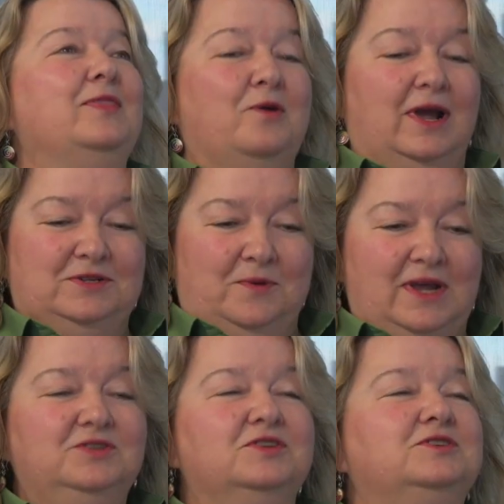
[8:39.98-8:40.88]
And the
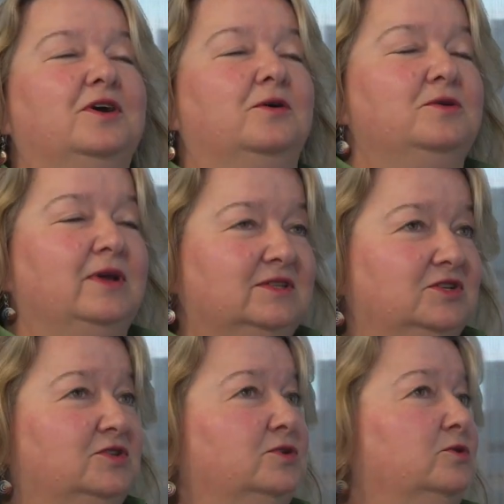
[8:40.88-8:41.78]
graduation show, you get
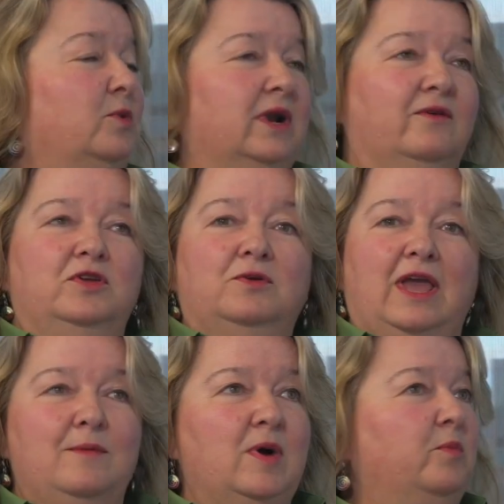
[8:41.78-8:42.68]
to do whatever you
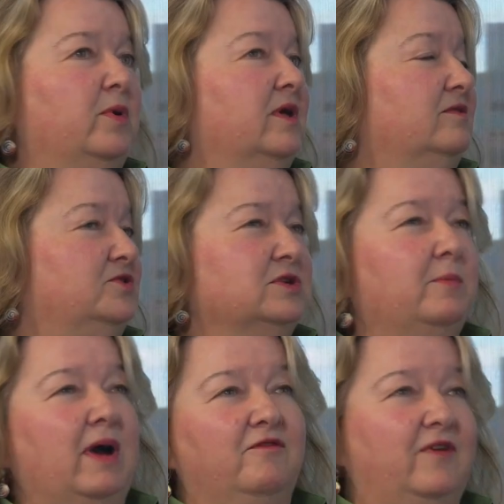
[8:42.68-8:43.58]
came up with. It's usually
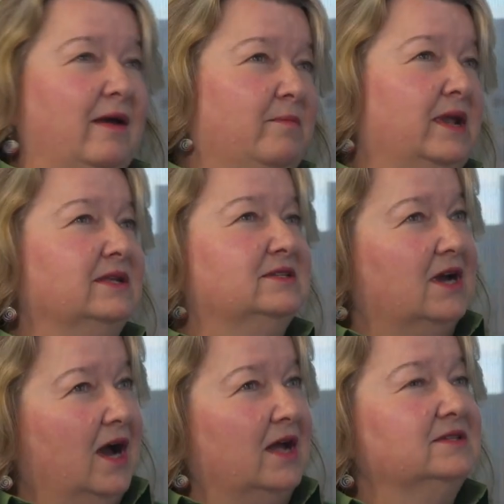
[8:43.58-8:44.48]
about 5 minutes of
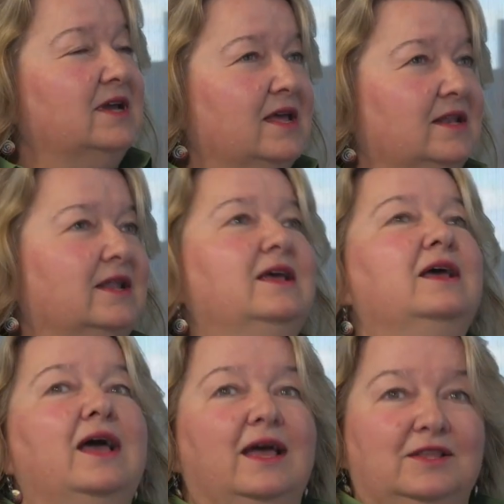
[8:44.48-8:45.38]
content,
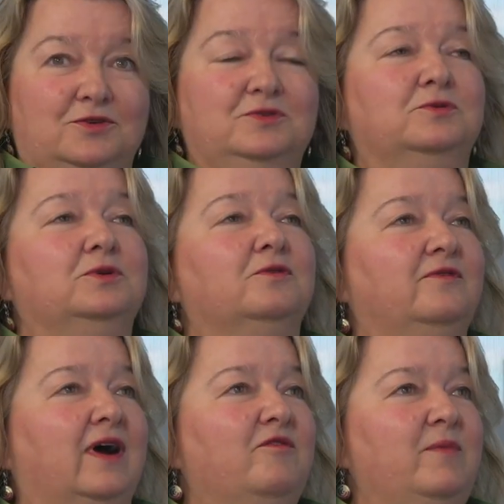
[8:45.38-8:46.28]
and you do your
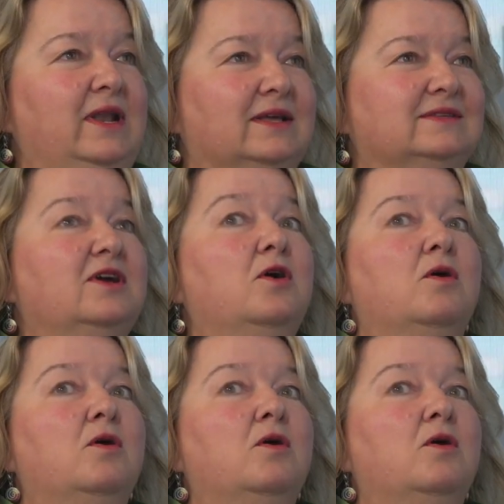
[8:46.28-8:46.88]
5 minutes.